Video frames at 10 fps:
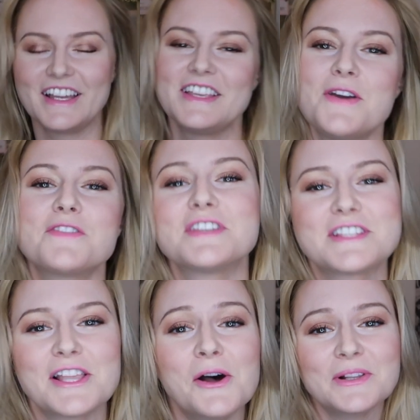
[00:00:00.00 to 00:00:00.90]
You have to
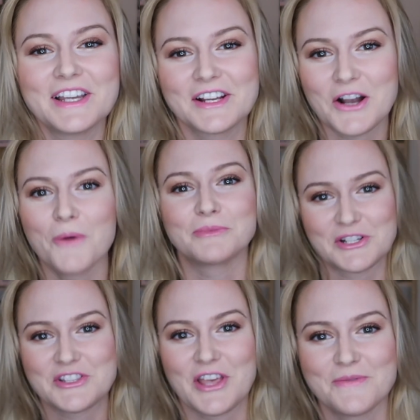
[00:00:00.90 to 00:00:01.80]
slowly
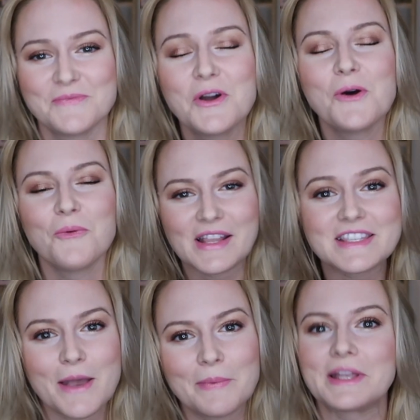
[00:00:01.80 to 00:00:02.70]
accomplish them, 1
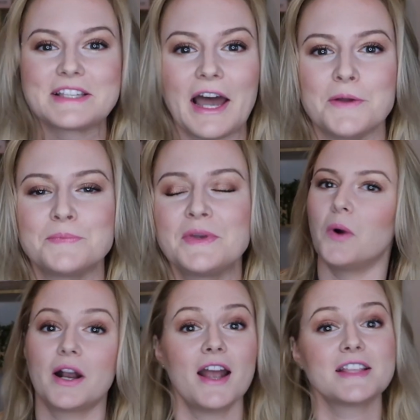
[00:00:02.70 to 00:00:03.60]
step at a time.
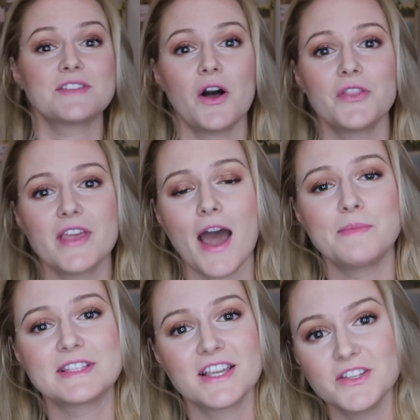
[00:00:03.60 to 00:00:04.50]
What kinds of healthy
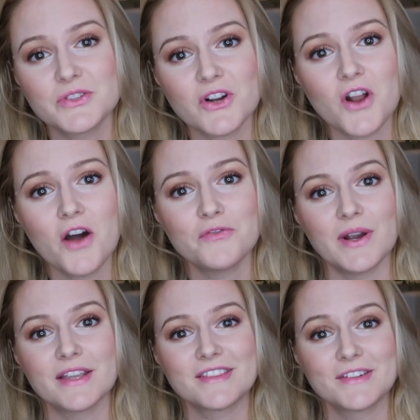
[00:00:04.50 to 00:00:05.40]
habits can you start off
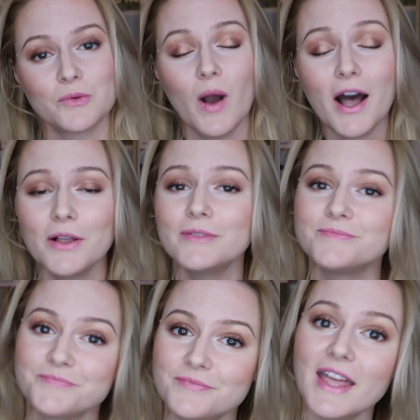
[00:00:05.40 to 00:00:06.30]
with? Well,
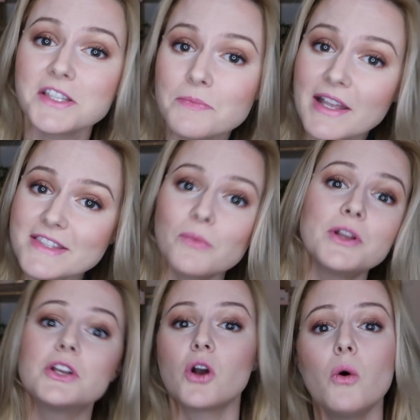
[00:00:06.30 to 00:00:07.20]
that depends on what
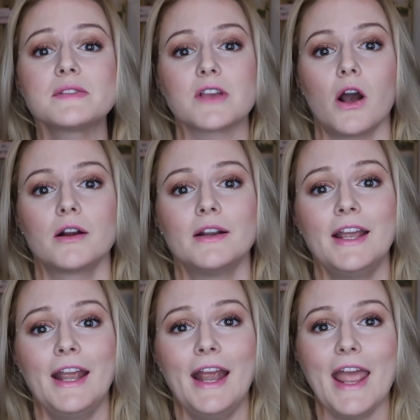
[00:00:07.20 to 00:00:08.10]
your goals are.
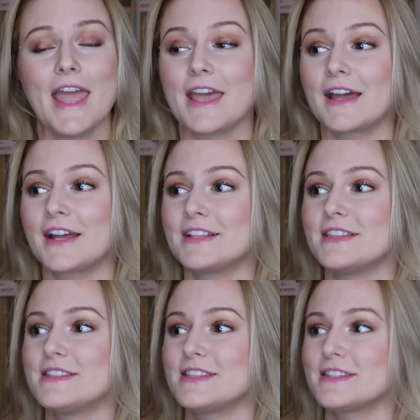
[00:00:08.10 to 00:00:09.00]

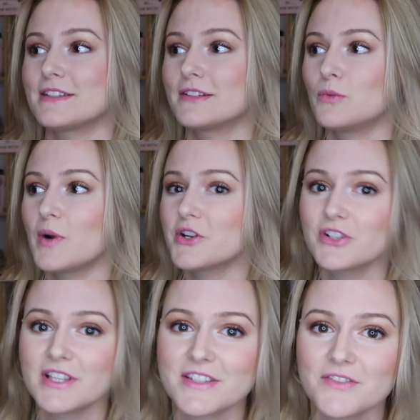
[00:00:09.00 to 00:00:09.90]
And where's
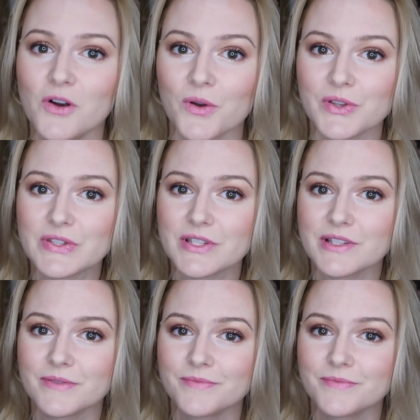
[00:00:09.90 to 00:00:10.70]
your list of goals?